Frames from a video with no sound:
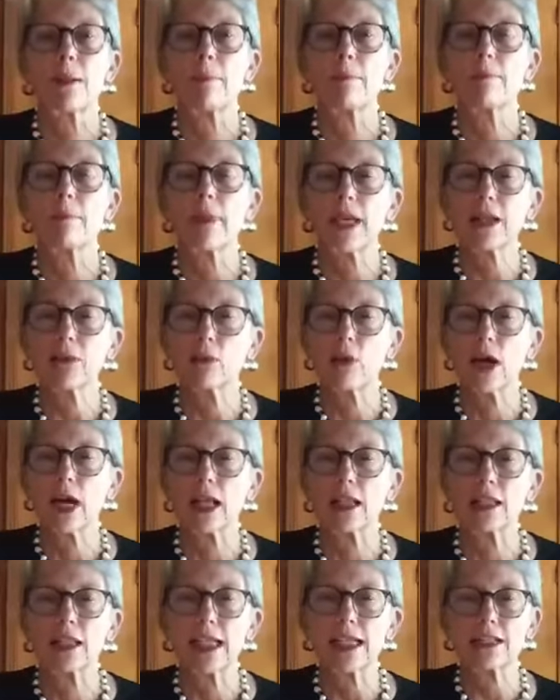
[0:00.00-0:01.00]
Meanwhile,
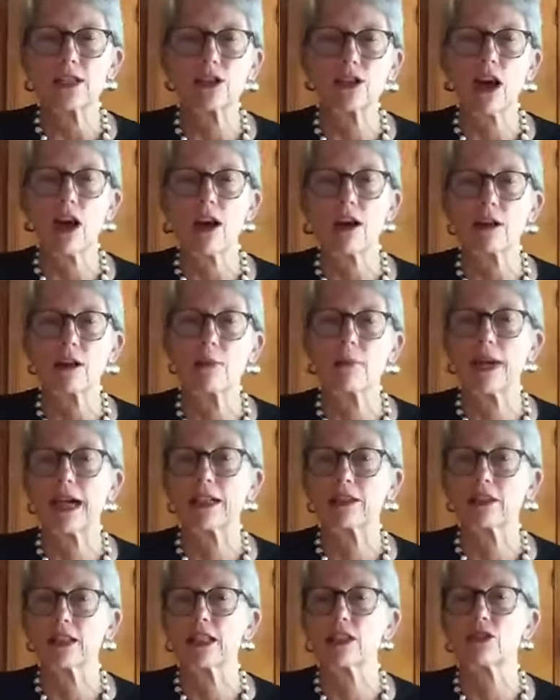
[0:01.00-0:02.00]
let's talk
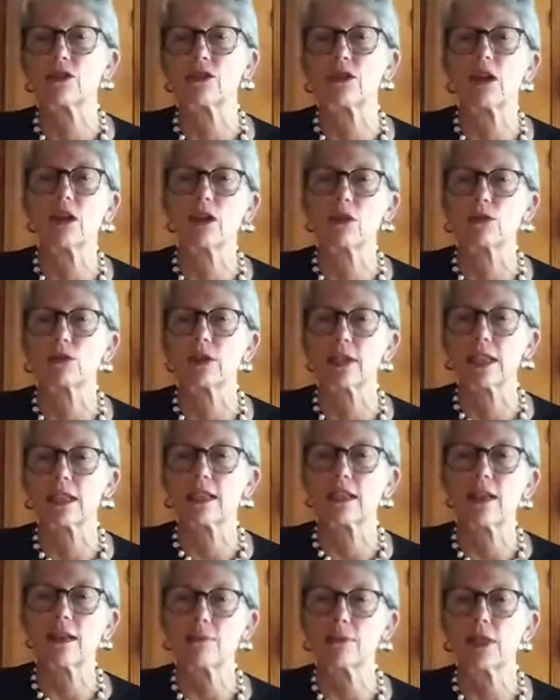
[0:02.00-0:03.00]
about this note that
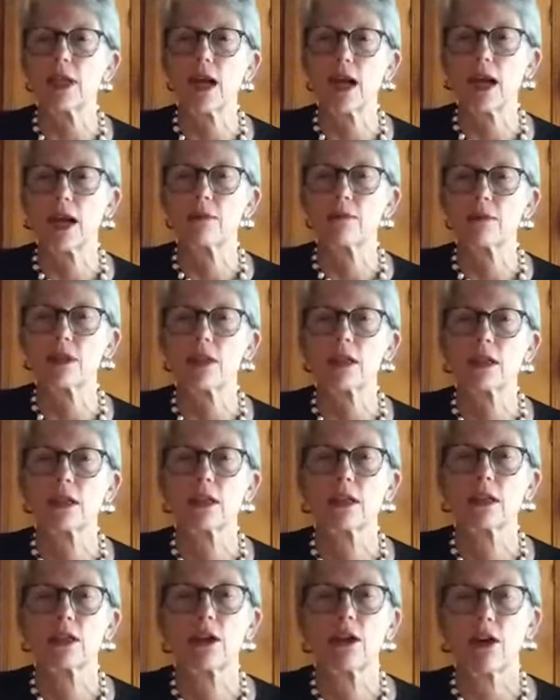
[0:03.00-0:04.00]
sometimes,
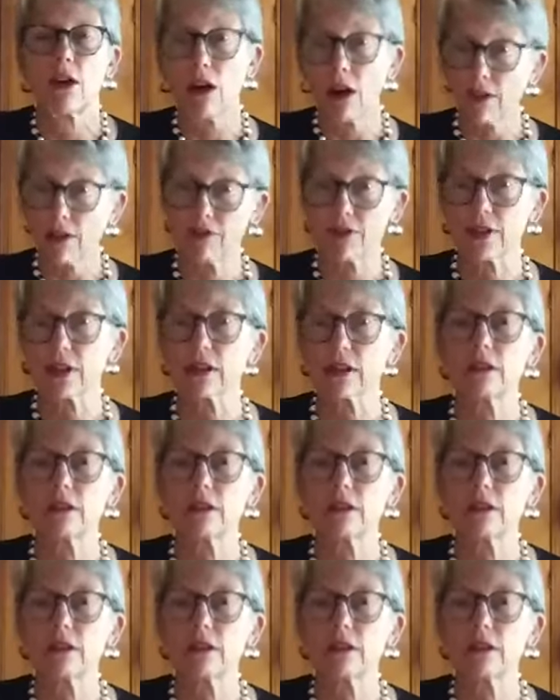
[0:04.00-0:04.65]
often,